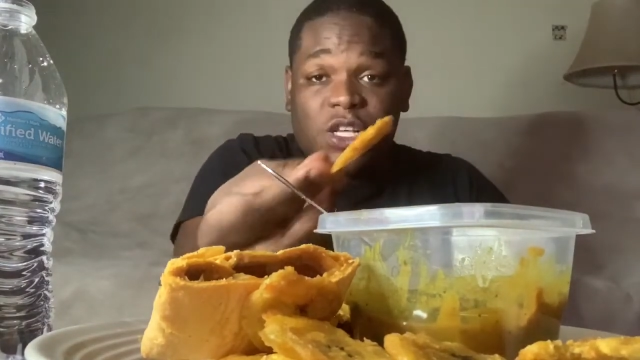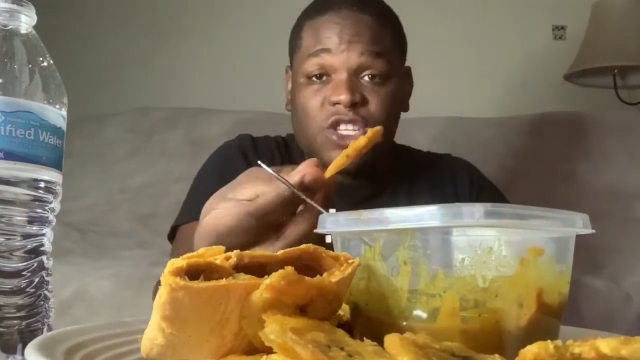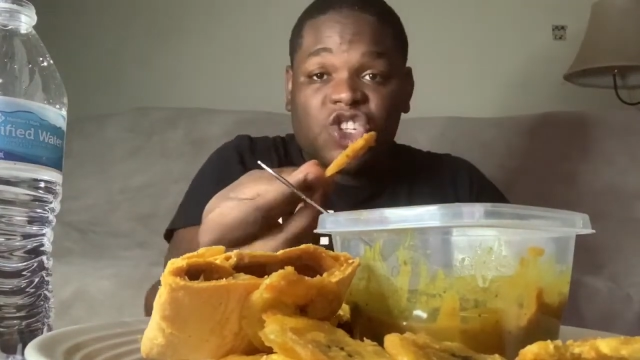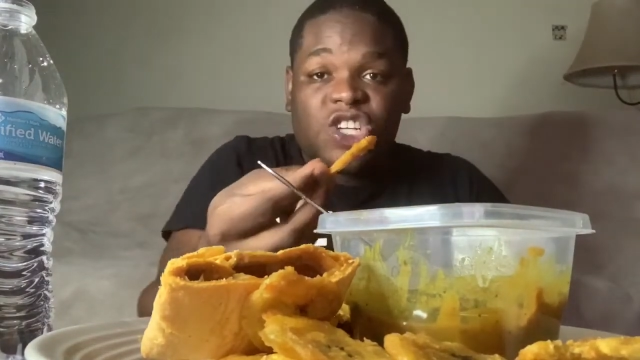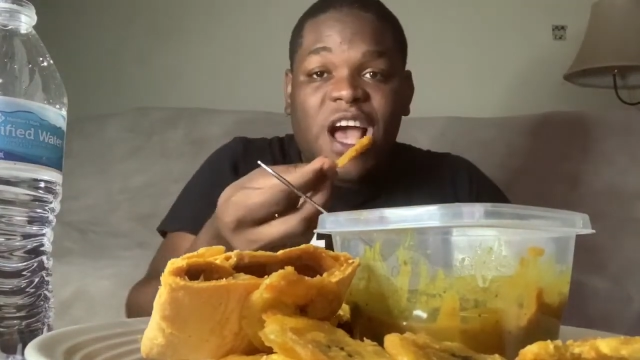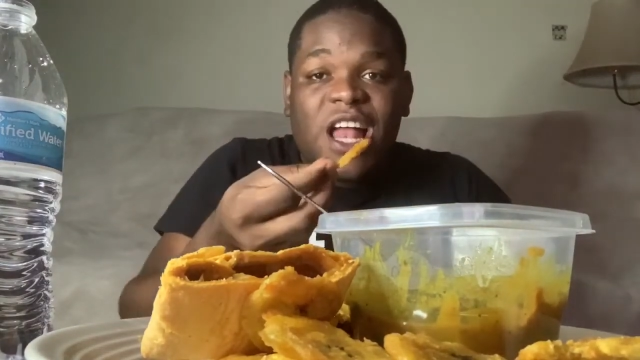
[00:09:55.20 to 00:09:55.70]

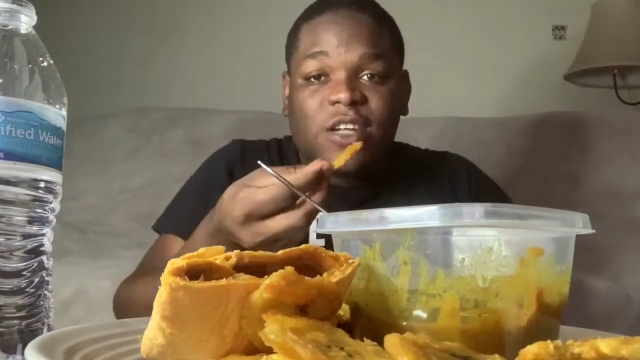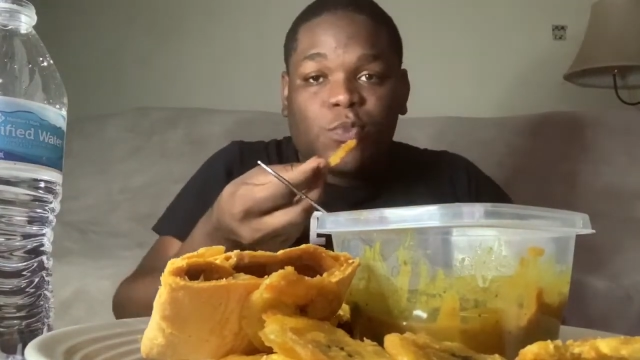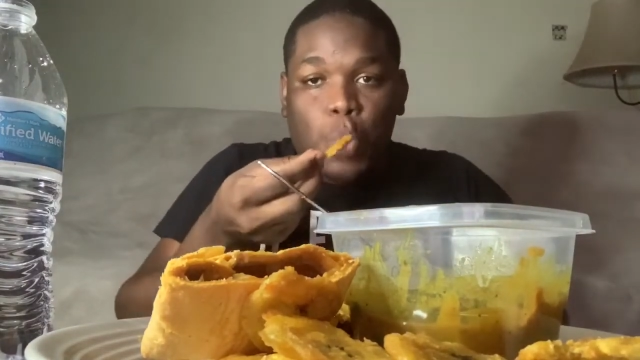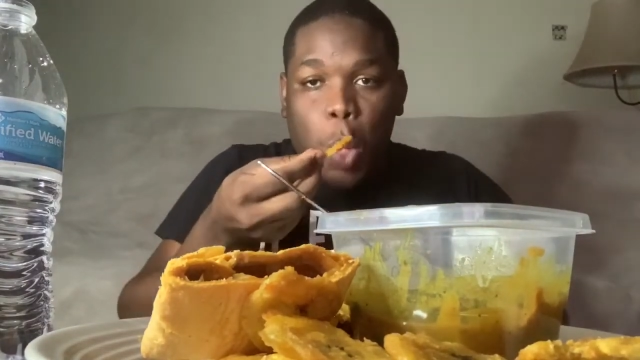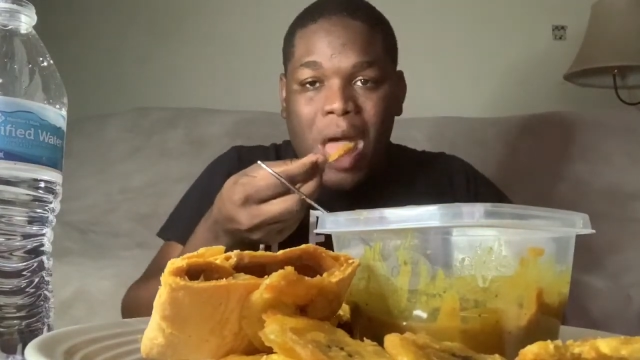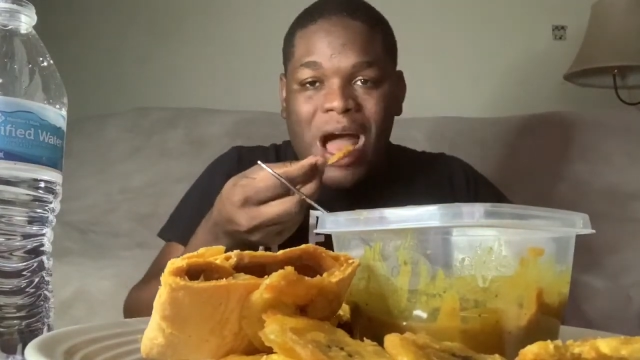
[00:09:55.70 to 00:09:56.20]
challenge,
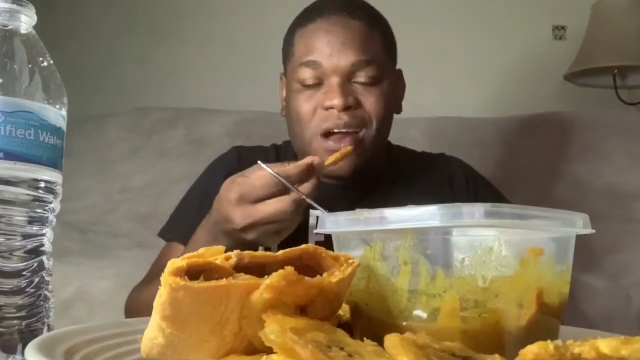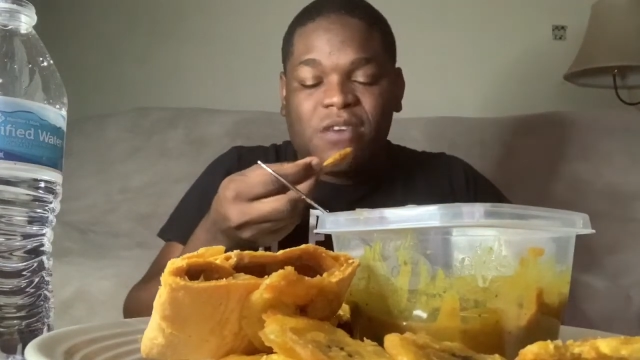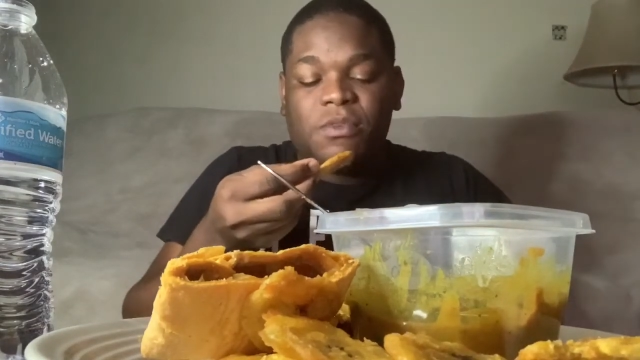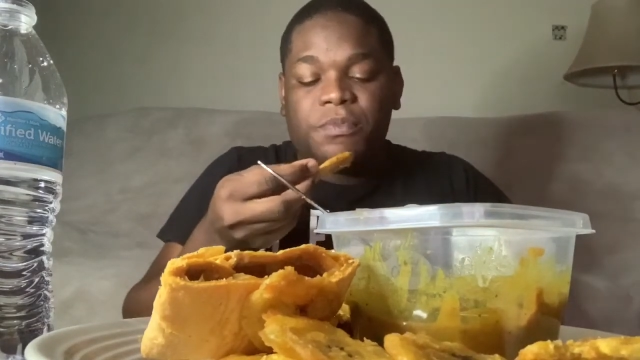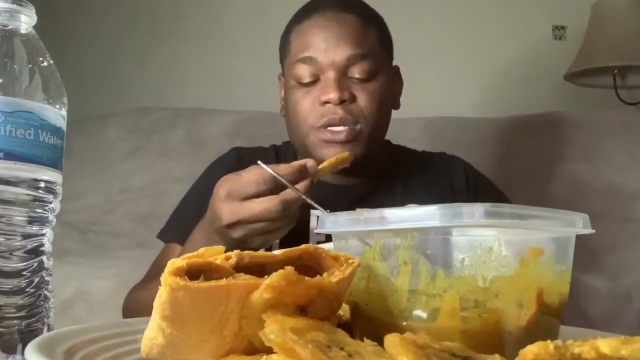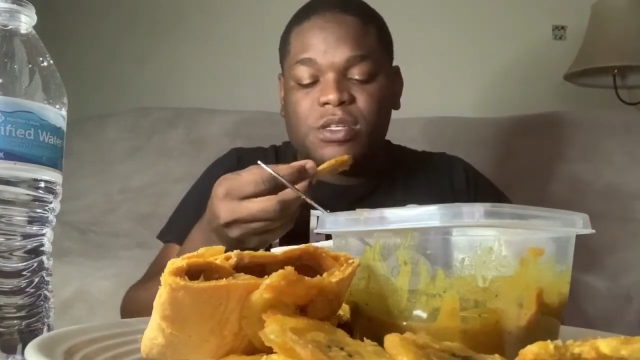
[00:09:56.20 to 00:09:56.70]
I'll have
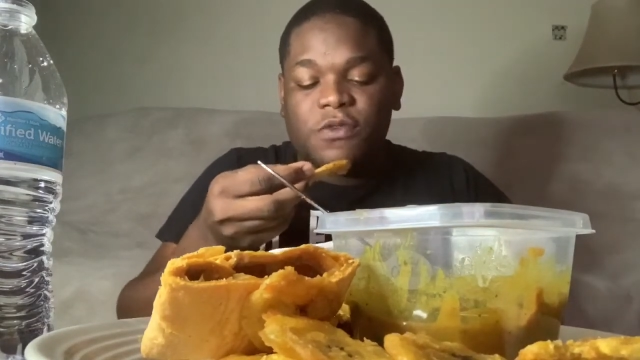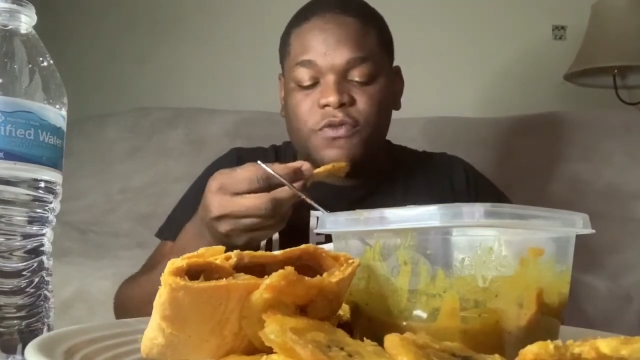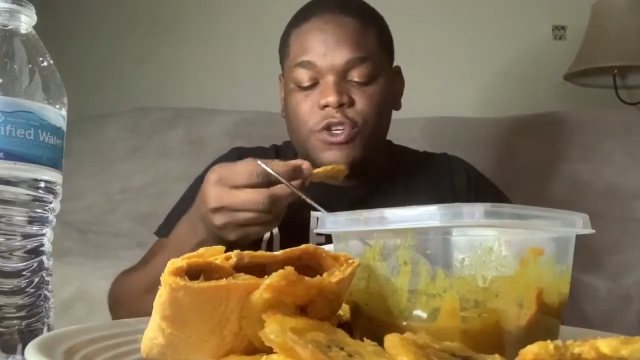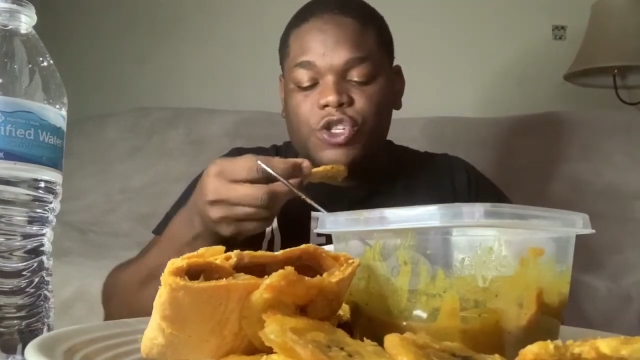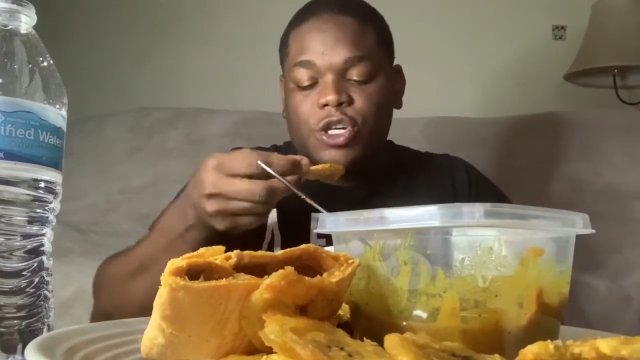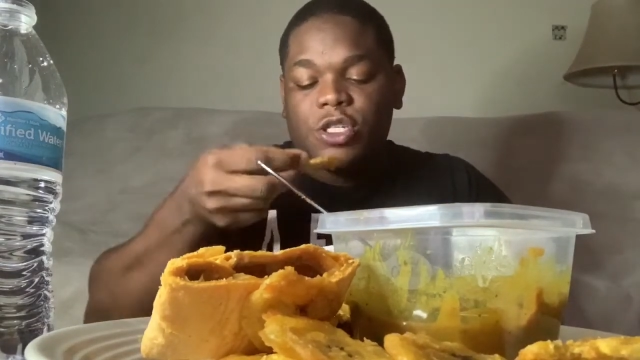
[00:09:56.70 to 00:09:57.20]
a piece of
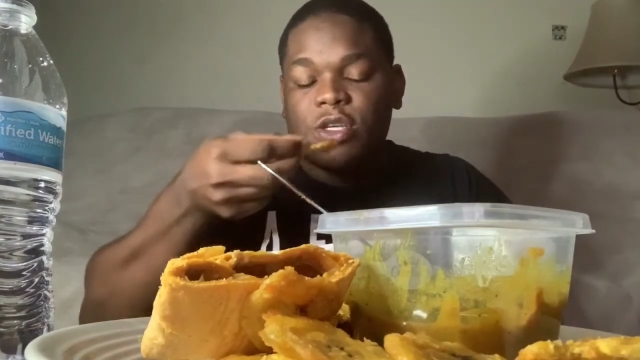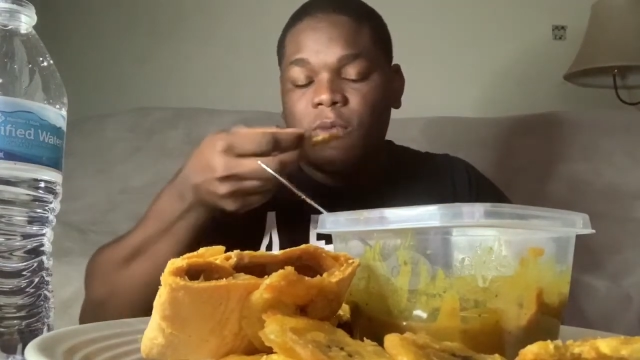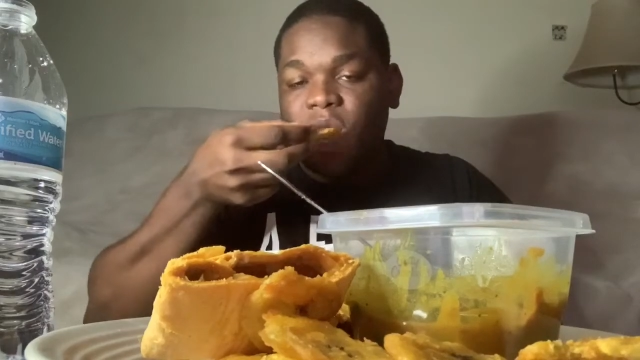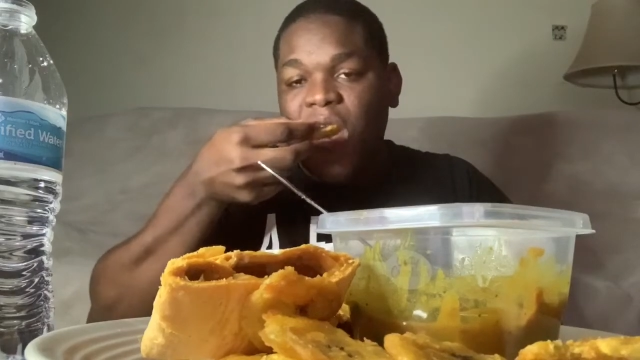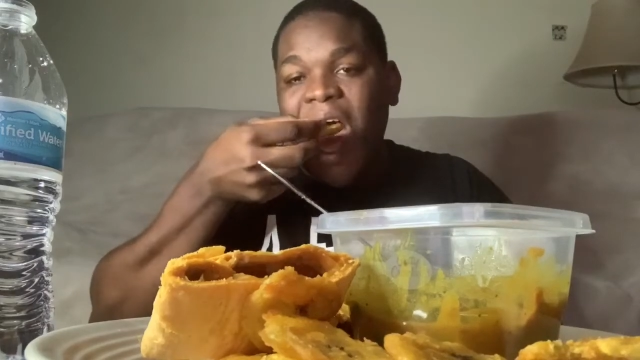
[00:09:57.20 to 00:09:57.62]
fish or something.